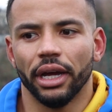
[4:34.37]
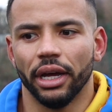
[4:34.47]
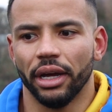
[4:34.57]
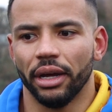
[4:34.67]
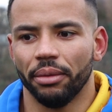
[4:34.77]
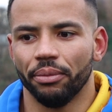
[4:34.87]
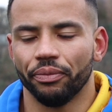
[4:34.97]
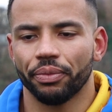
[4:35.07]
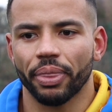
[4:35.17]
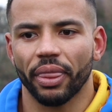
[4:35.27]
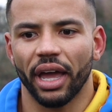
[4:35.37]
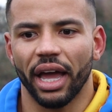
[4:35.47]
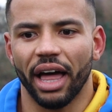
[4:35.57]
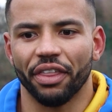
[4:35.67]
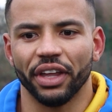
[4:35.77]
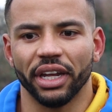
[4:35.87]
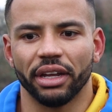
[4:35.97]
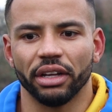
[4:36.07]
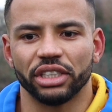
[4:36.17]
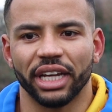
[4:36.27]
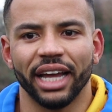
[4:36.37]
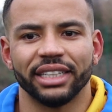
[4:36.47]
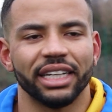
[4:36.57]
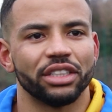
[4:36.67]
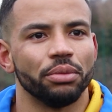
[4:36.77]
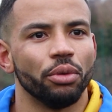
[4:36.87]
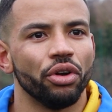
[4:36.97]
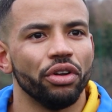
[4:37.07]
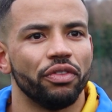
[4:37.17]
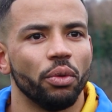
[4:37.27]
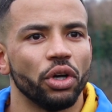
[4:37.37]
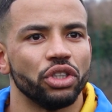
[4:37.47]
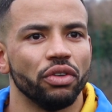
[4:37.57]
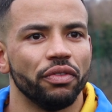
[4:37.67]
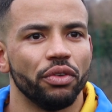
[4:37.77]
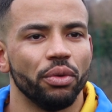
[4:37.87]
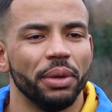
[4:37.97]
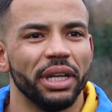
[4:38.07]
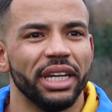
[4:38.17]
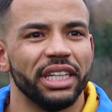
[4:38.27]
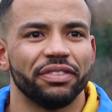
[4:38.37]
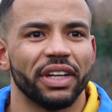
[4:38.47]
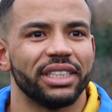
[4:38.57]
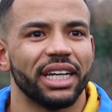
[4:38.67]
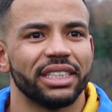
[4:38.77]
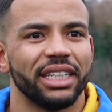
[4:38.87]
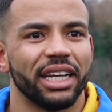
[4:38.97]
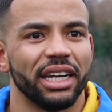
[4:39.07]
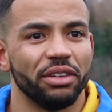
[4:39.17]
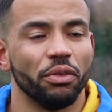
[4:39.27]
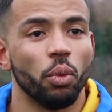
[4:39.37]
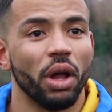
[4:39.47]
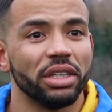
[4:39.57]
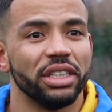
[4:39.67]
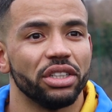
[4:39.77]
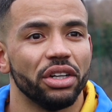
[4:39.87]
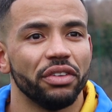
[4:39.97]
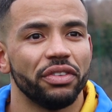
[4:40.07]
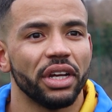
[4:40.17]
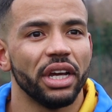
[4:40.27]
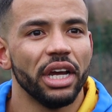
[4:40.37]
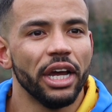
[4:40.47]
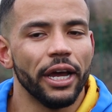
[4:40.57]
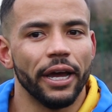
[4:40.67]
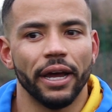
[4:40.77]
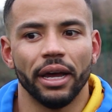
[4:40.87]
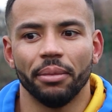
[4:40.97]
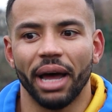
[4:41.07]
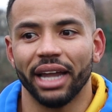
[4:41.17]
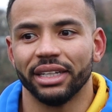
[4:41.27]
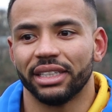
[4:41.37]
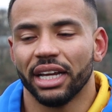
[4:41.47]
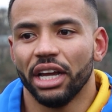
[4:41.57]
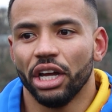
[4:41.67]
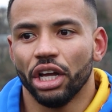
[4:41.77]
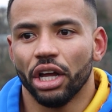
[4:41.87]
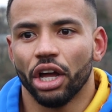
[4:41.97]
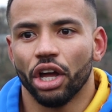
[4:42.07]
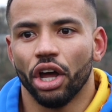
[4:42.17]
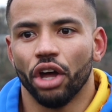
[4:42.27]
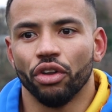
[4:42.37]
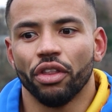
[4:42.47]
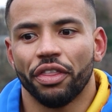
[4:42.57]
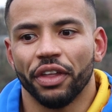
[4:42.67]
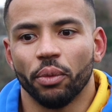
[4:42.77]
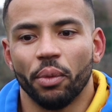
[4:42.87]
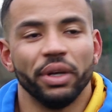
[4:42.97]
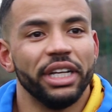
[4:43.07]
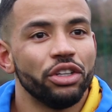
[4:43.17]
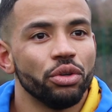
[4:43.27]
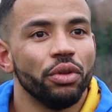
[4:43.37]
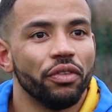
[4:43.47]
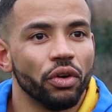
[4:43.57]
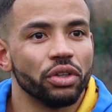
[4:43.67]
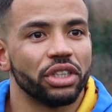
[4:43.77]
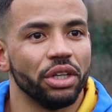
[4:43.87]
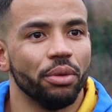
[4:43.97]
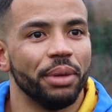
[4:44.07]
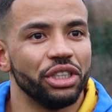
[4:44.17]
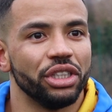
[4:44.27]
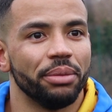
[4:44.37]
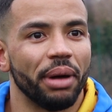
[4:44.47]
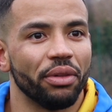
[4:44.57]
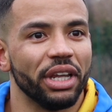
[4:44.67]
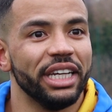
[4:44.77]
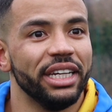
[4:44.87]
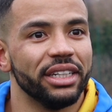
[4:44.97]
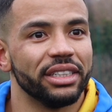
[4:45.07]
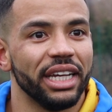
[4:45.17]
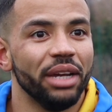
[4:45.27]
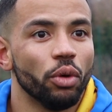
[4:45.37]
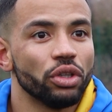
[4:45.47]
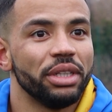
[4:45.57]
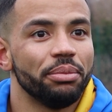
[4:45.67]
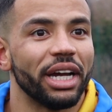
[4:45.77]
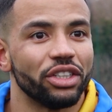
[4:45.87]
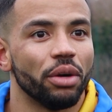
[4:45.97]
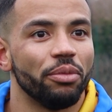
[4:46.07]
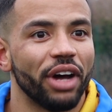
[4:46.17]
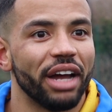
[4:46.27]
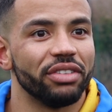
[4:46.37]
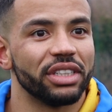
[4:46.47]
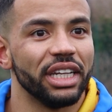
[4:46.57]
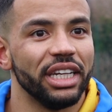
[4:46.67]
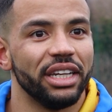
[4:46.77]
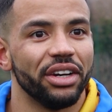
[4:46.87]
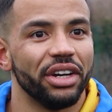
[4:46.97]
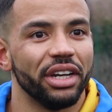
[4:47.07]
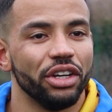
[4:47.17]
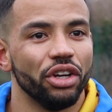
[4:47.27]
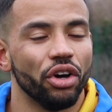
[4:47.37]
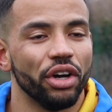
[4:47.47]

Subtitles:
I think to get a testimonial for what he's done for rugby league is fantastic and well deserved. And another thing, when we did do the votes that you were mentioning about the leaders, he was in my top five as a leader, and